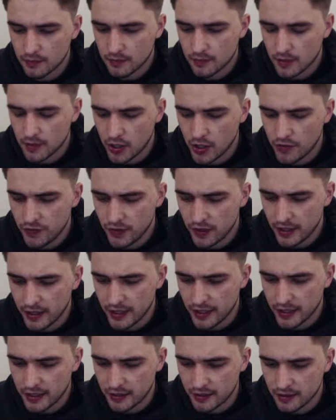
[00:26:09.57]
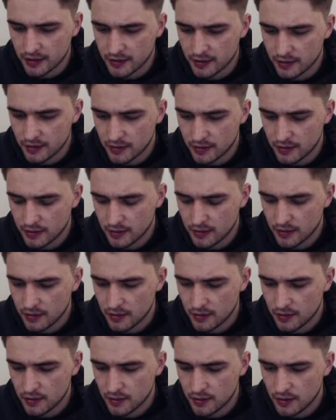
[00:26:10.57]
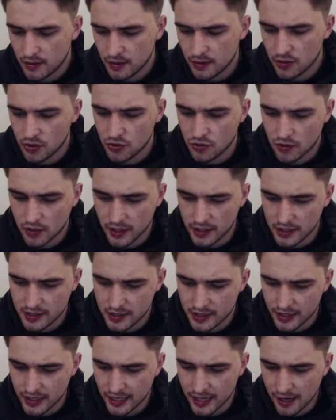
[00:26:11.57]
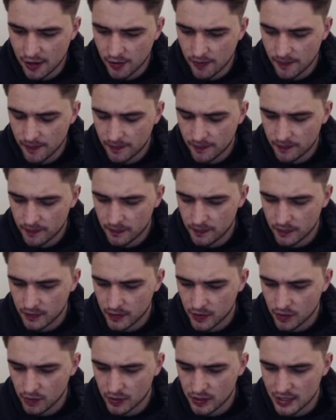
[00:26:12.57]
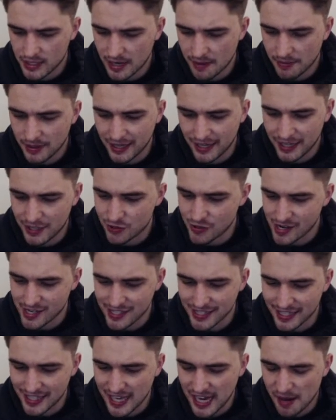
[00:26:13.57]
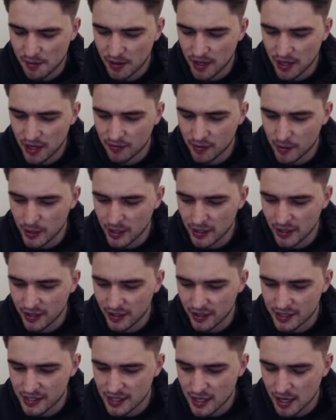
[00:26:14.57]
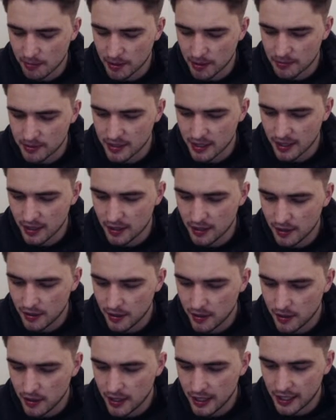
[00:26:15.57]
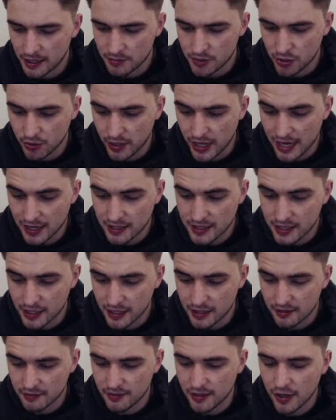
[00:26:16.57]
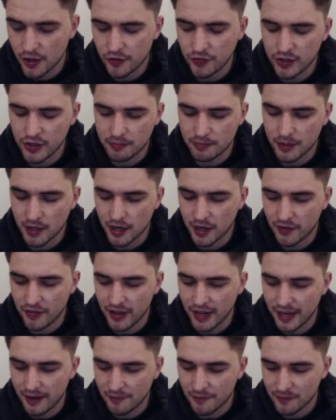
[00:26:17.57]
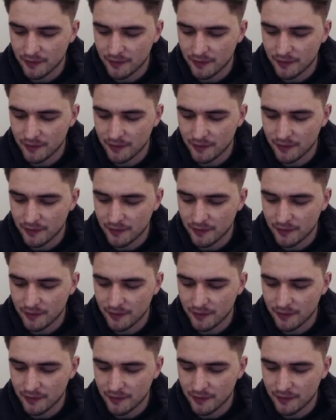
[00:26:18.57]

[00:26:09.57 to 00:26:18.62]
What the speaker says: Hopefully they can try and see it out. You want it to be an interesting game. I love a nice cup upset. Here comes Ewan Anderson over the bar there.